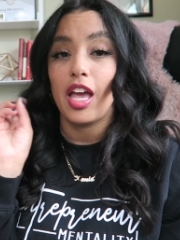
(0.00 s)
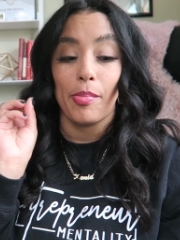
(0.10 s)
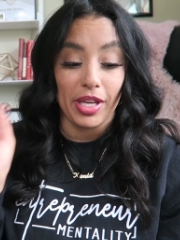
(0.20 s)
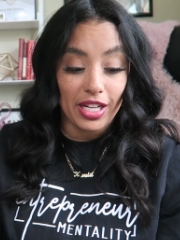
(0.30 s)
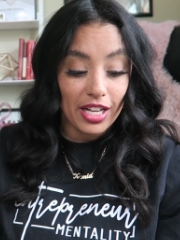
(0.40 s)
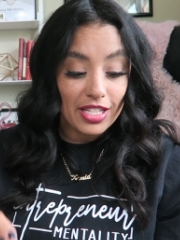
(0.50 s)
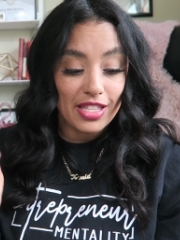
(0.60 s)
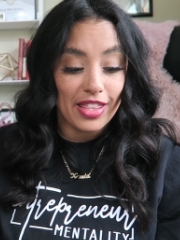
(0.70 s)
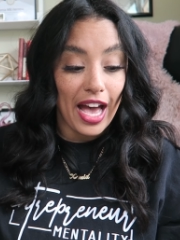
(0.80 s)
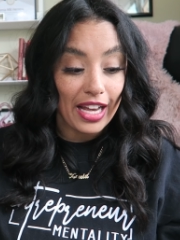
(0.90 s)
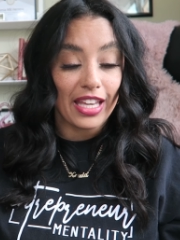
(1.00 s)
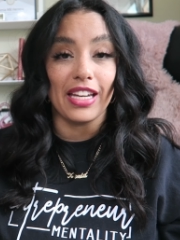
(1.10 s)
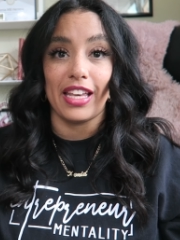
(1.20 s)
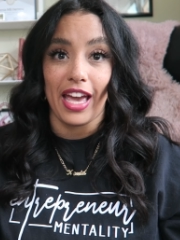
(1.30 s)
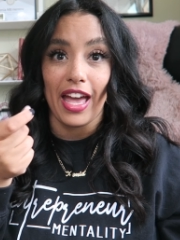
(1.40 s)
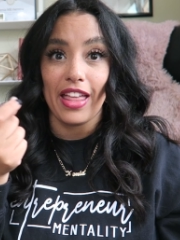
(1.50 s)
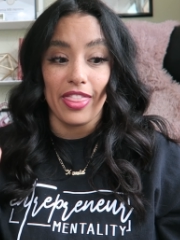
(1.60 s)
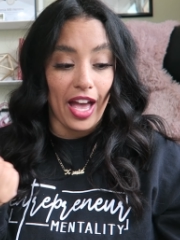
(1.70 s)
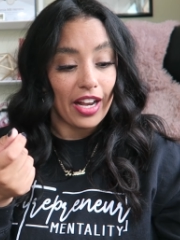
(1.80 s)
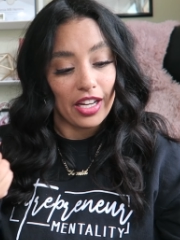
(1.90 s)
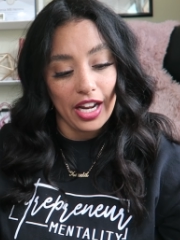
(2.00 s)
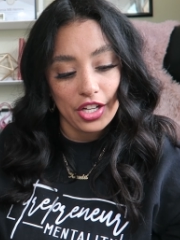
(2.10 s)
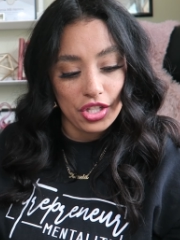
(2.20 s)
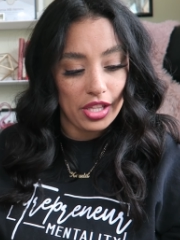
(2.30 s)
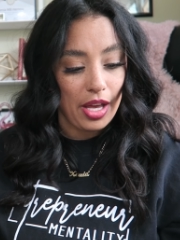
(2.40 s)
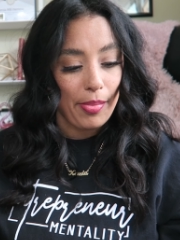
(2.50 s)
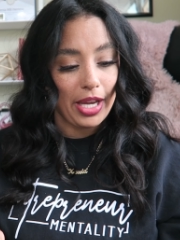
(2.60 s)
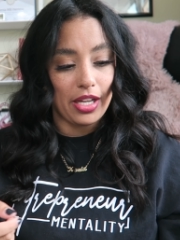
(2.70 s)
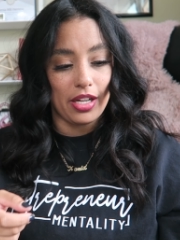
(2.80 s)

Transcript: because that can get that connection, that mic